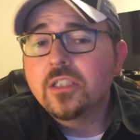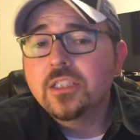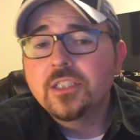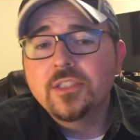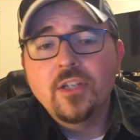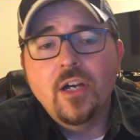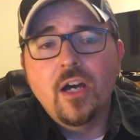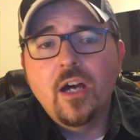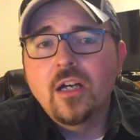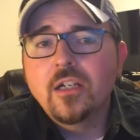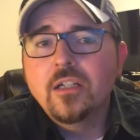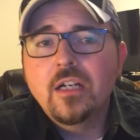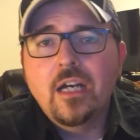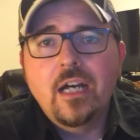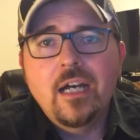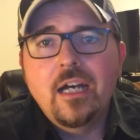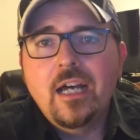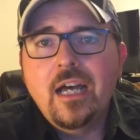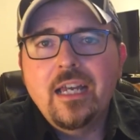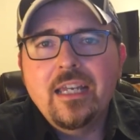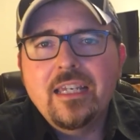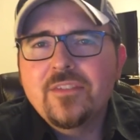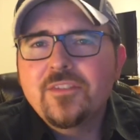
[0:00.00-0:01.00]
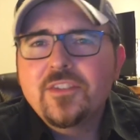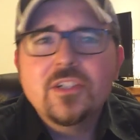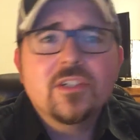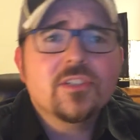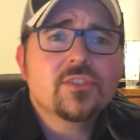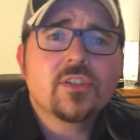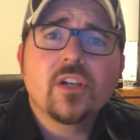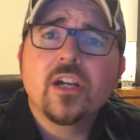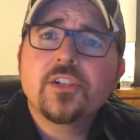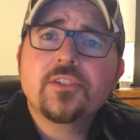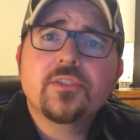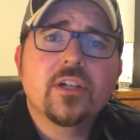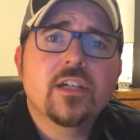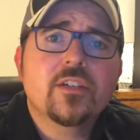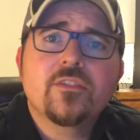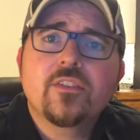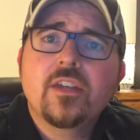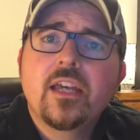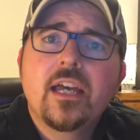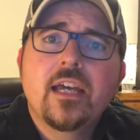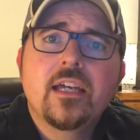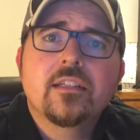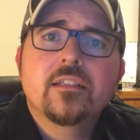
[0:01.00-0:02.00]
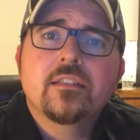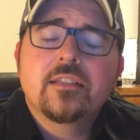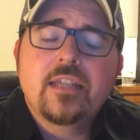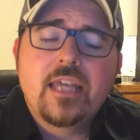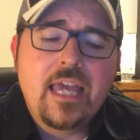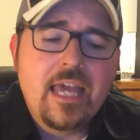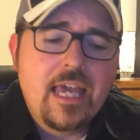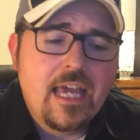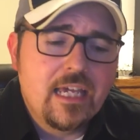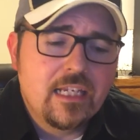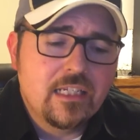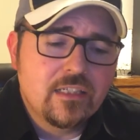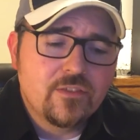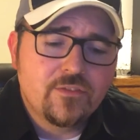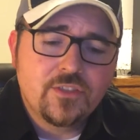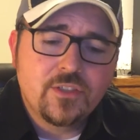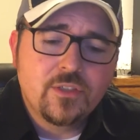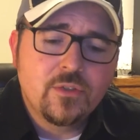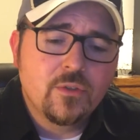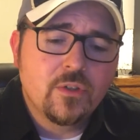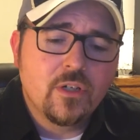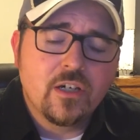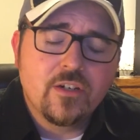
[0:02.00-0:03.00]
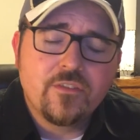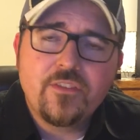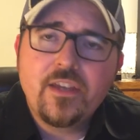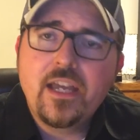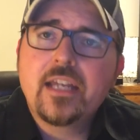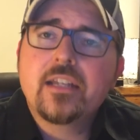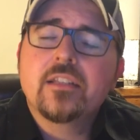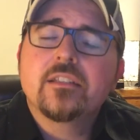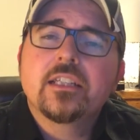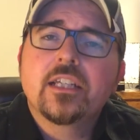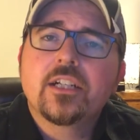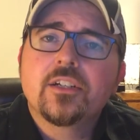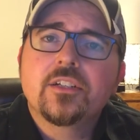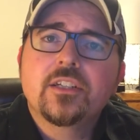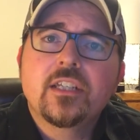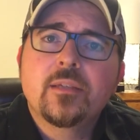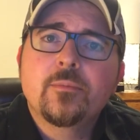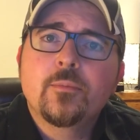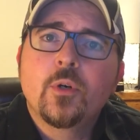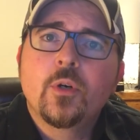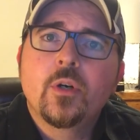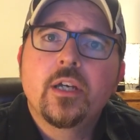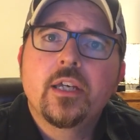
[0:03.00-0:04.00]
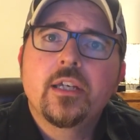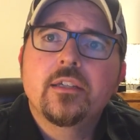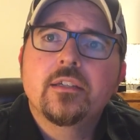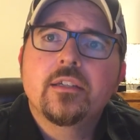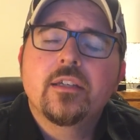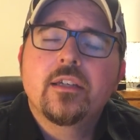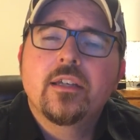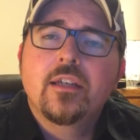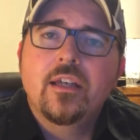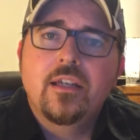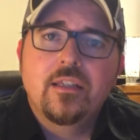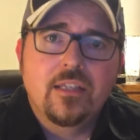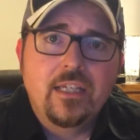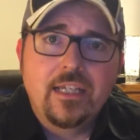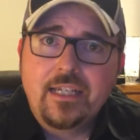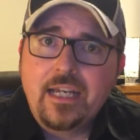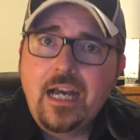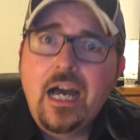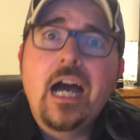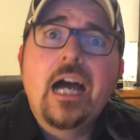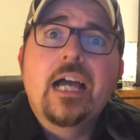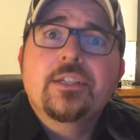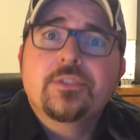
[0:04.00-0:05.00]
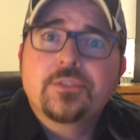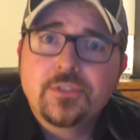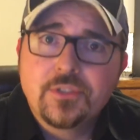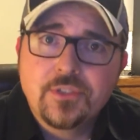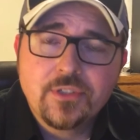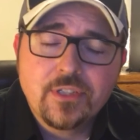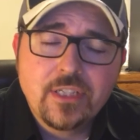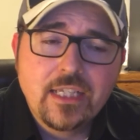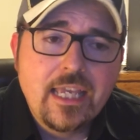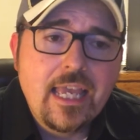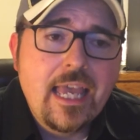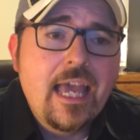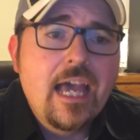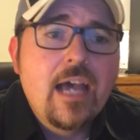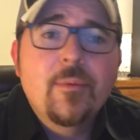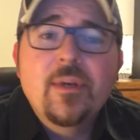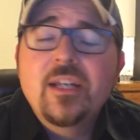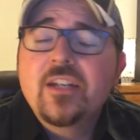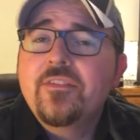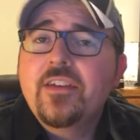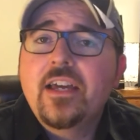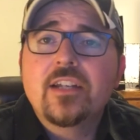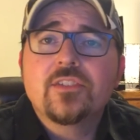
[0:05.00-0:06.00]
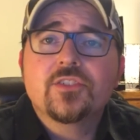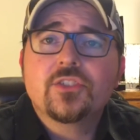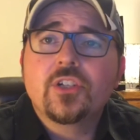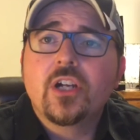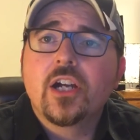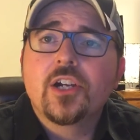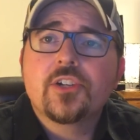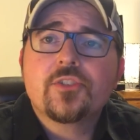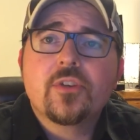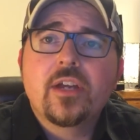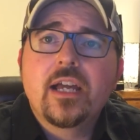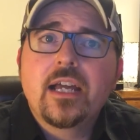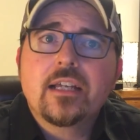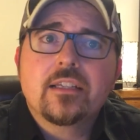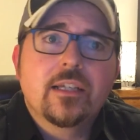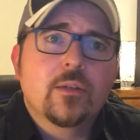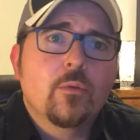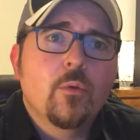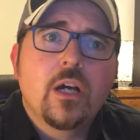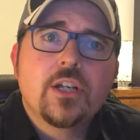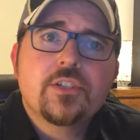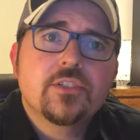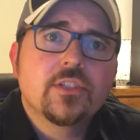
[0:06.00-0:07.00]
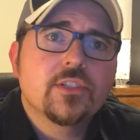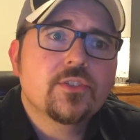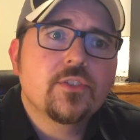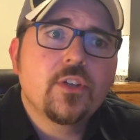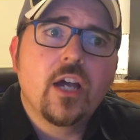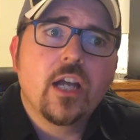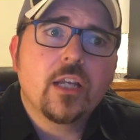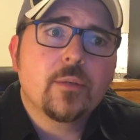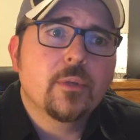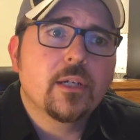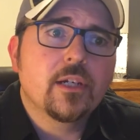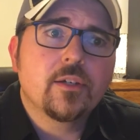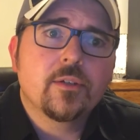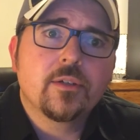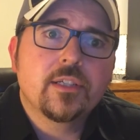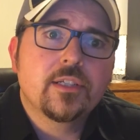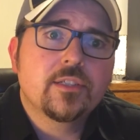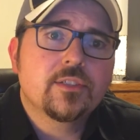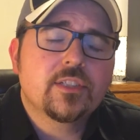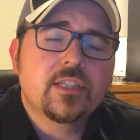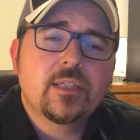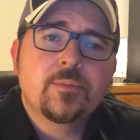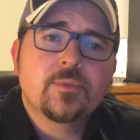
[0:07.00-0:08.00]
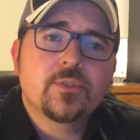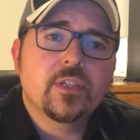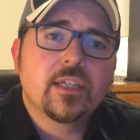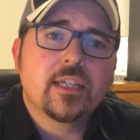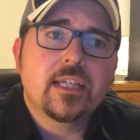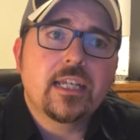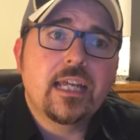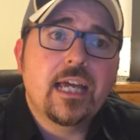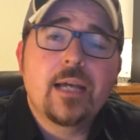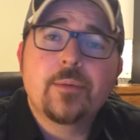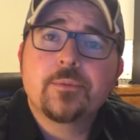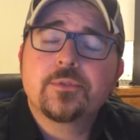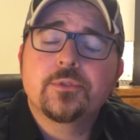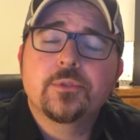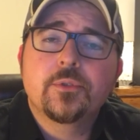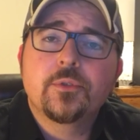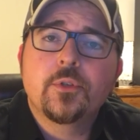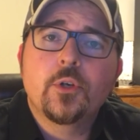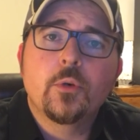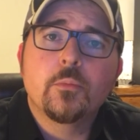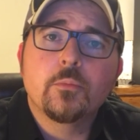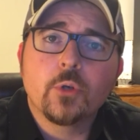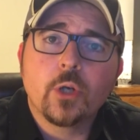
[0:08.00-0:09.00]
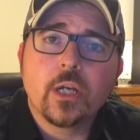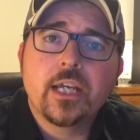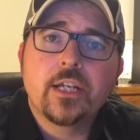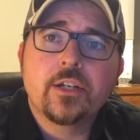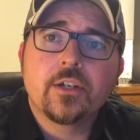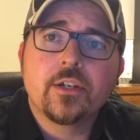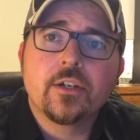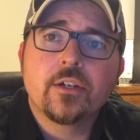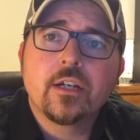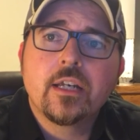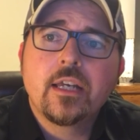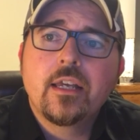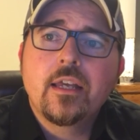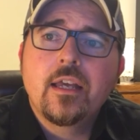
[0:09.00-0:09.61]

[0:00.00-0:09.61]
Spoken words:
in all, if you're a Star Trek fan, and if you are a fan of Leonard Nimoy, like I certainly am, and a fan of Star Trek, like watching this documentary seems like an absolute no-brainer.